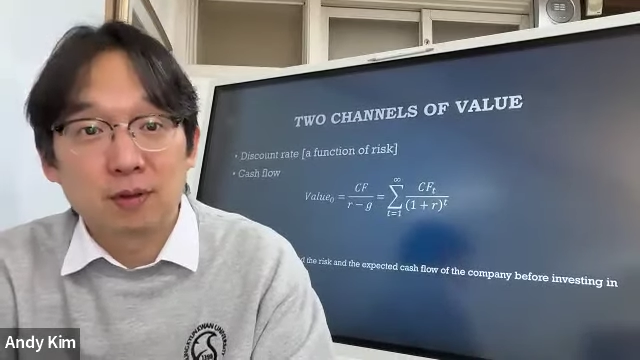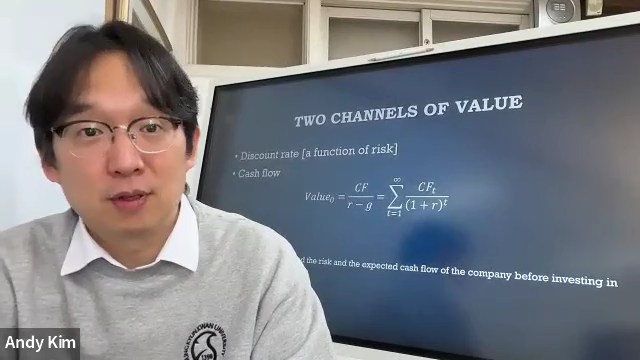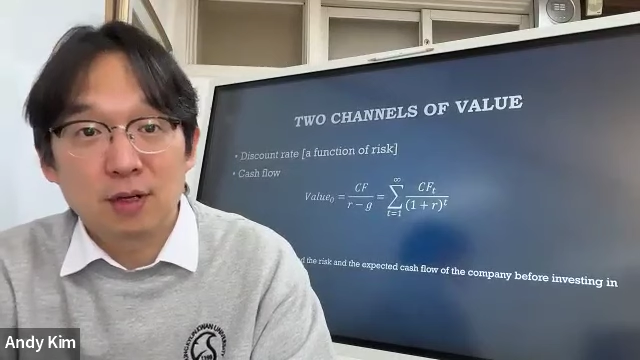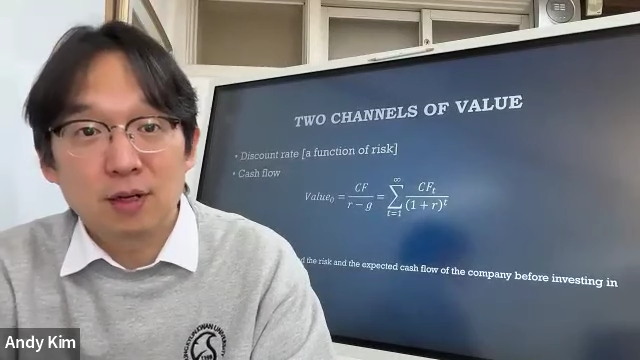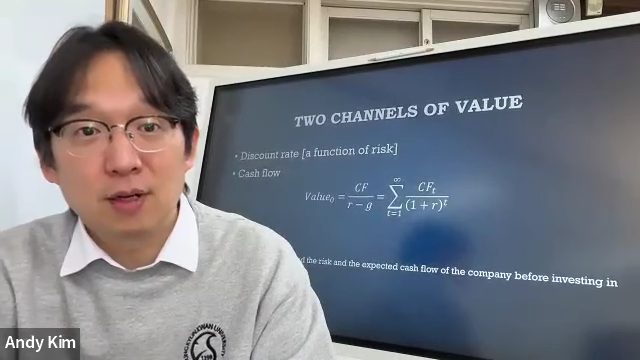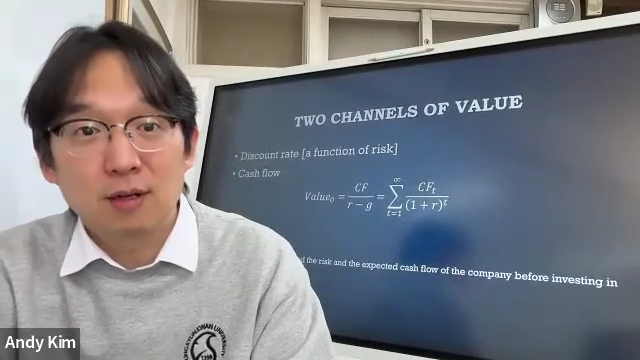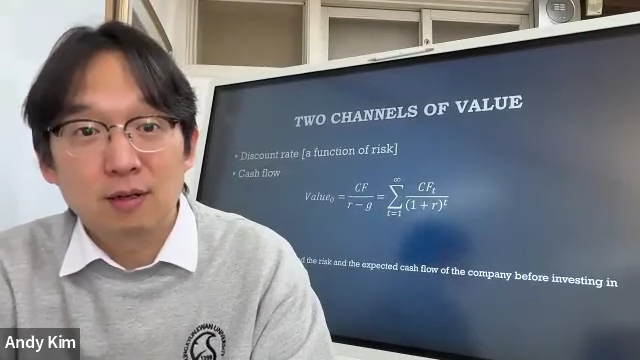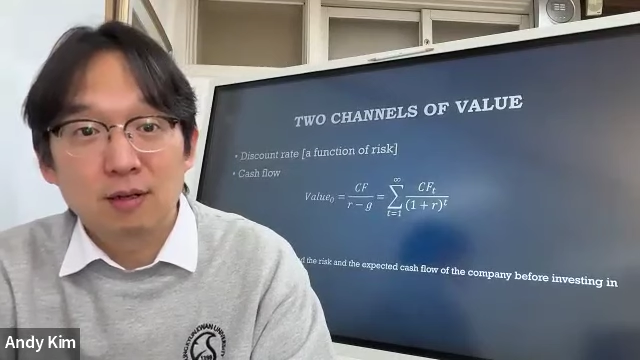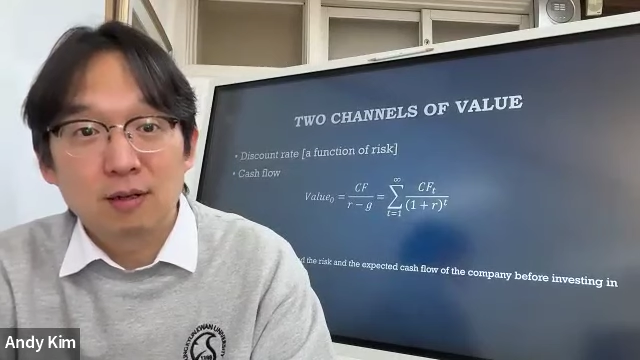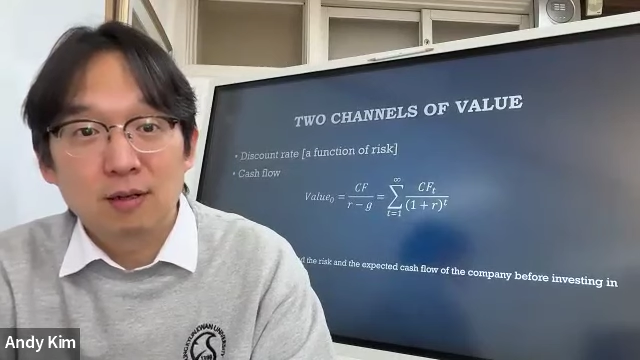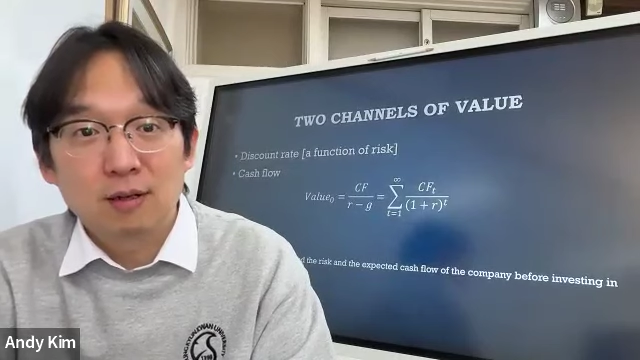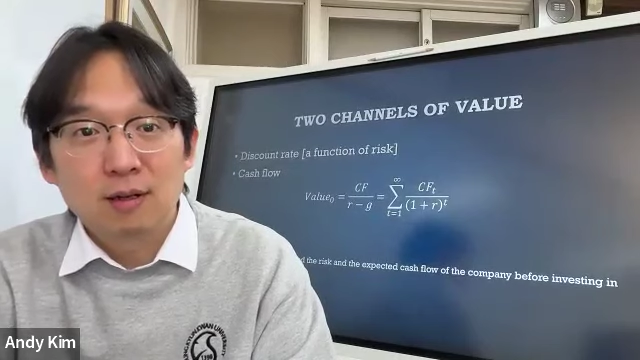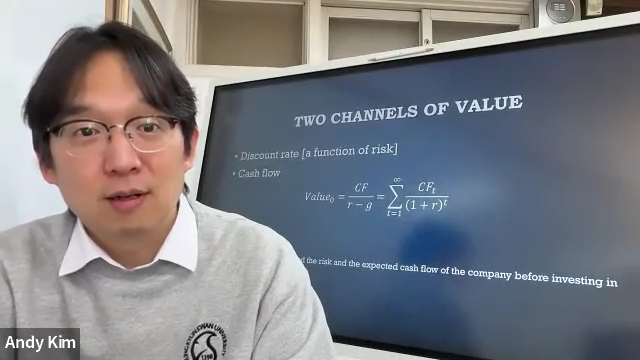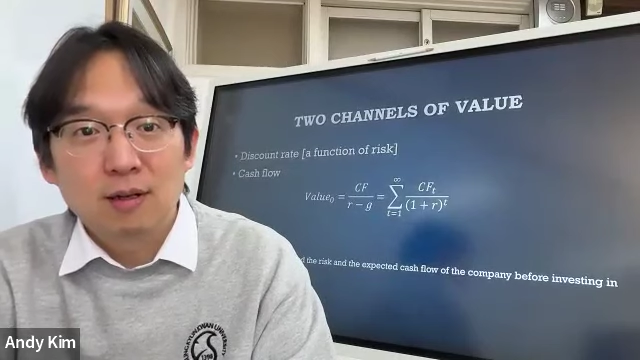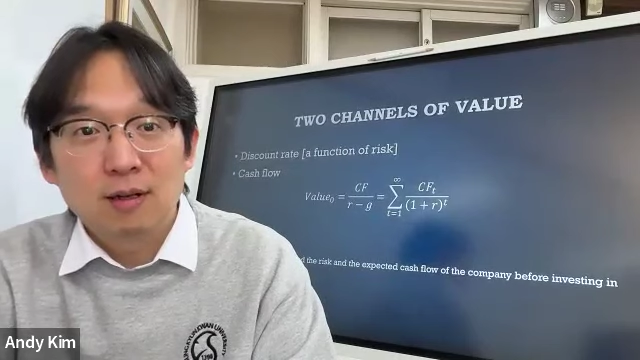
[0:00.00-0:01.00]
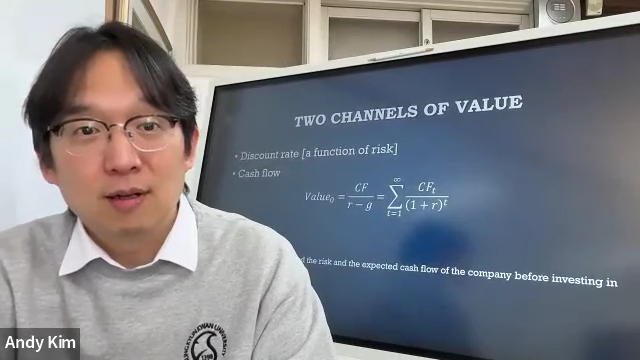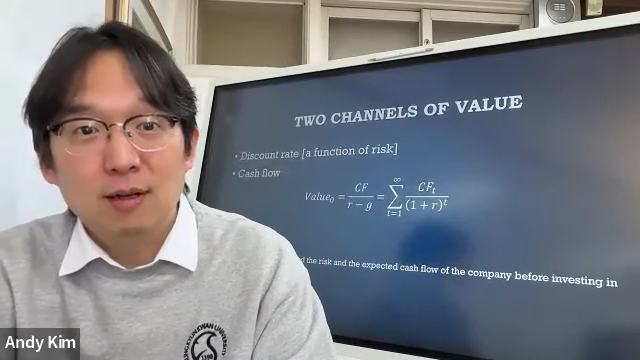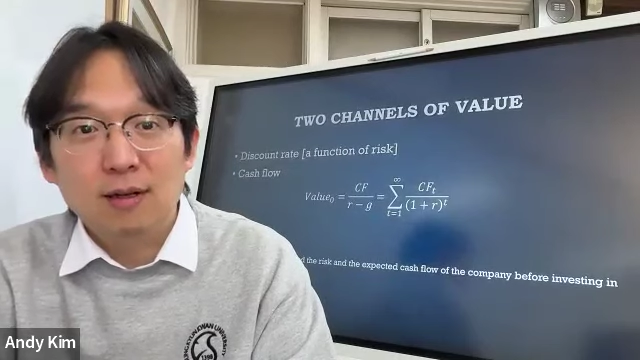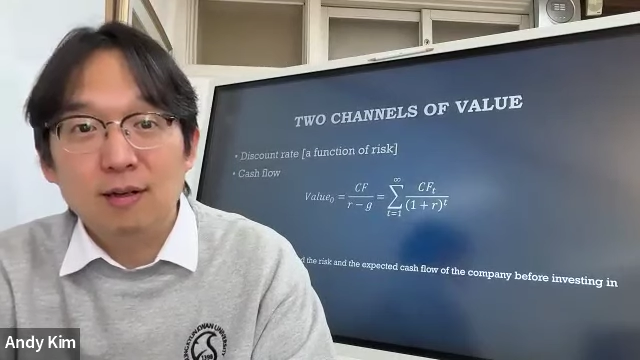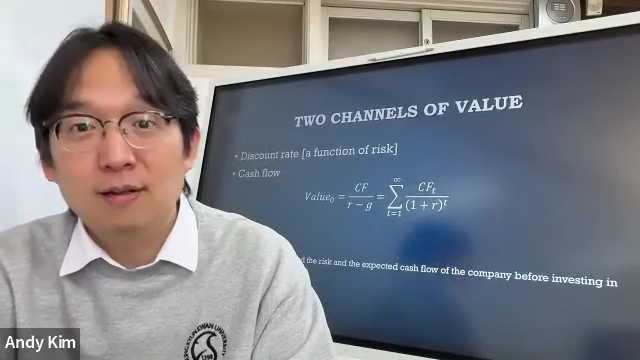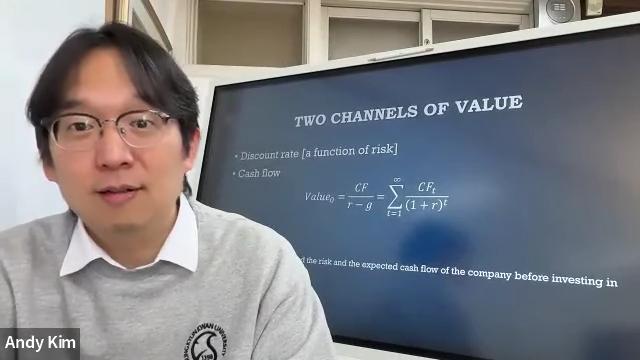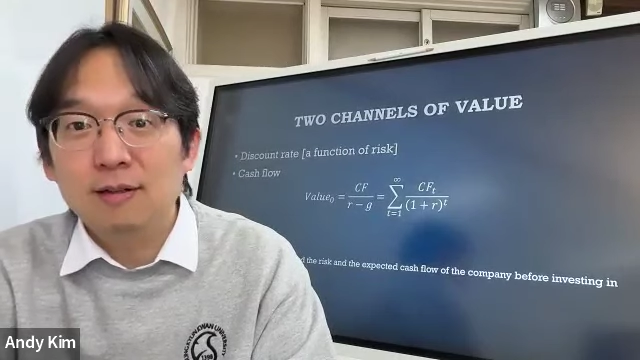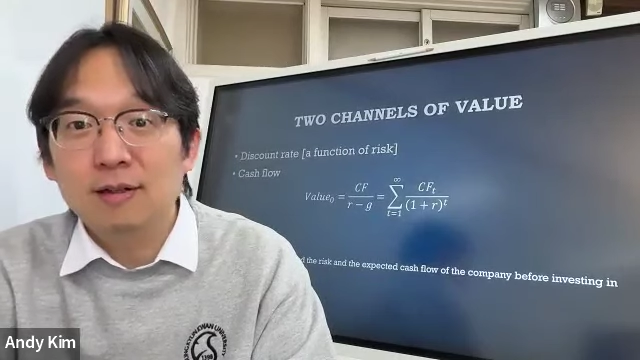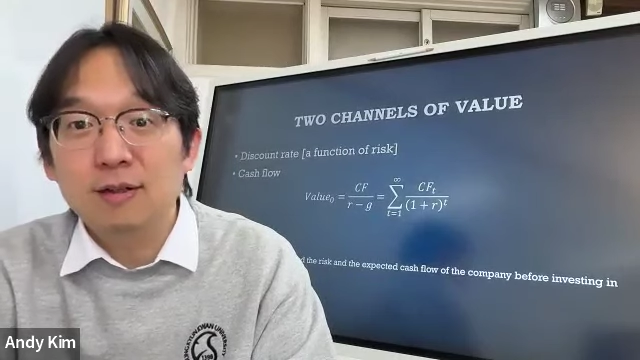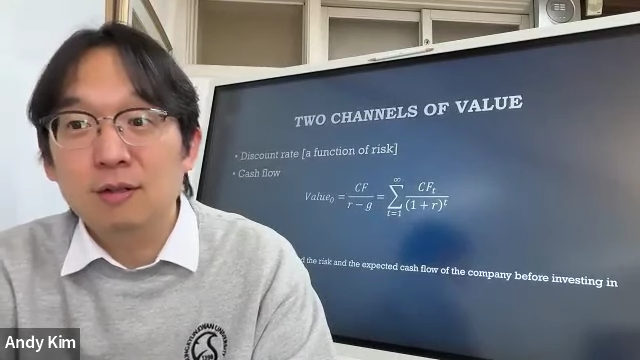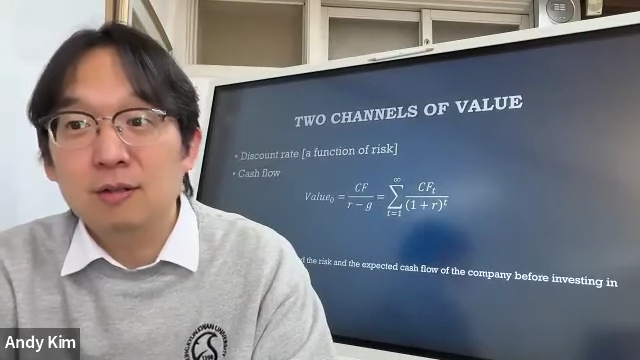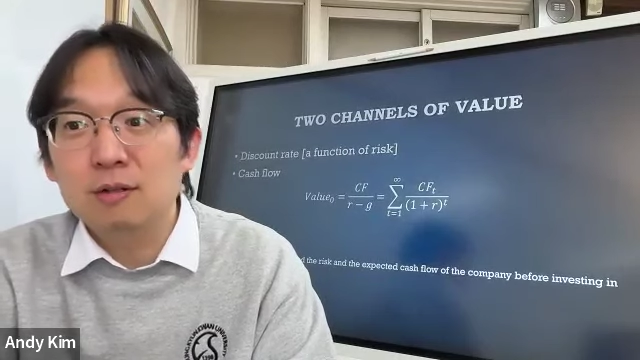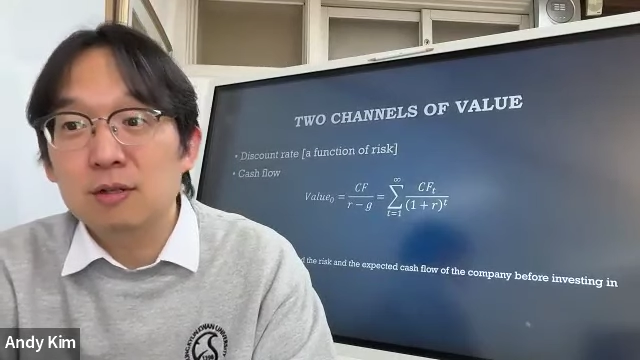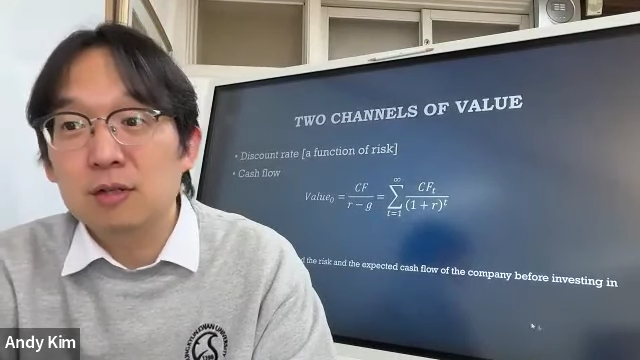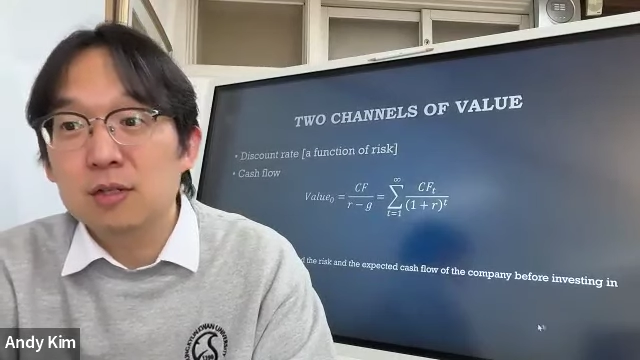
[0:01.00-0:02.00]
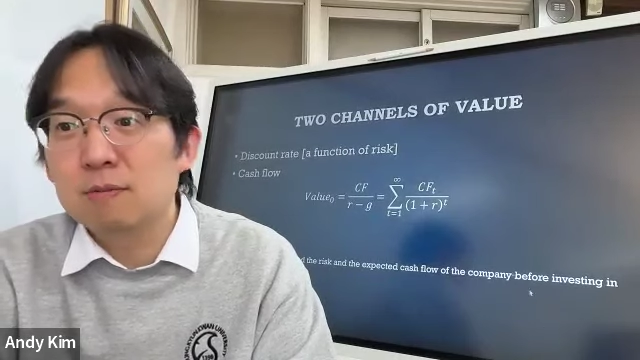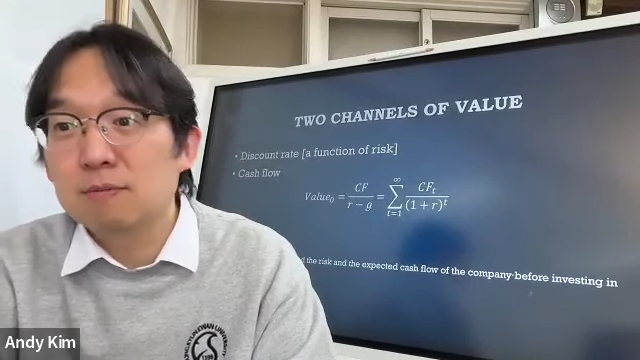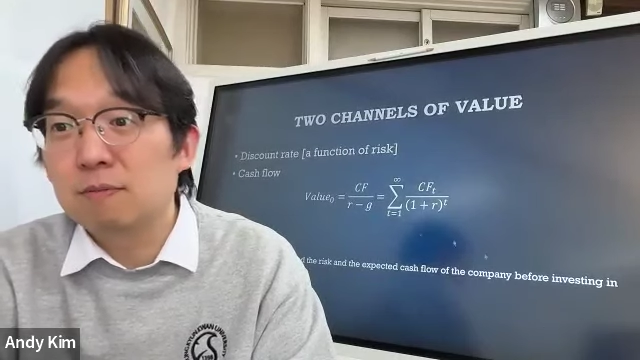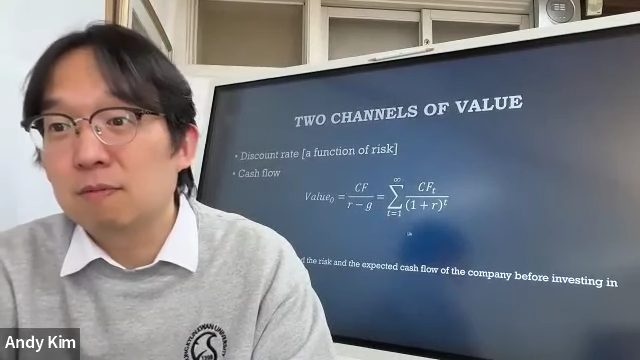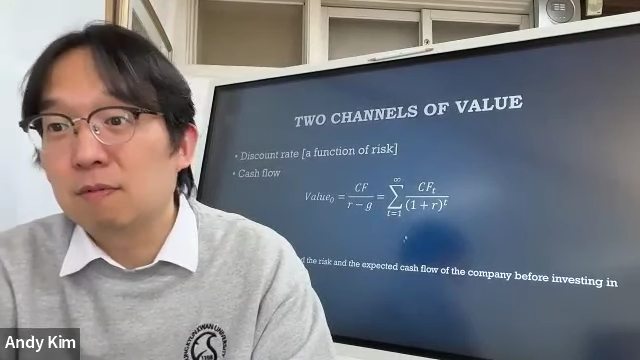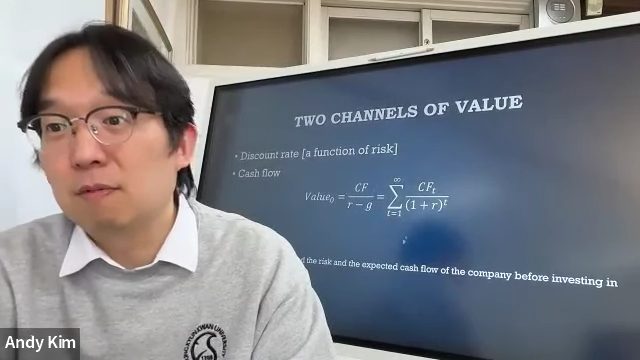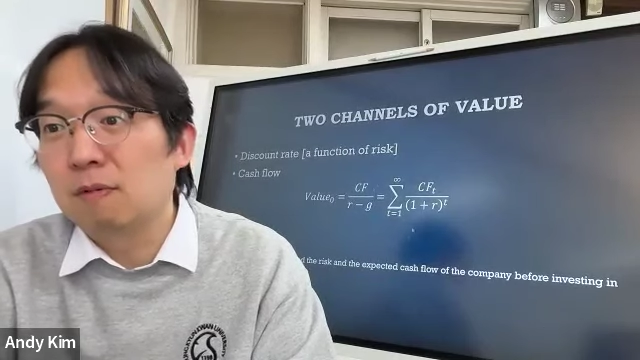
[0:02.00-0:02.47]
okay? And then just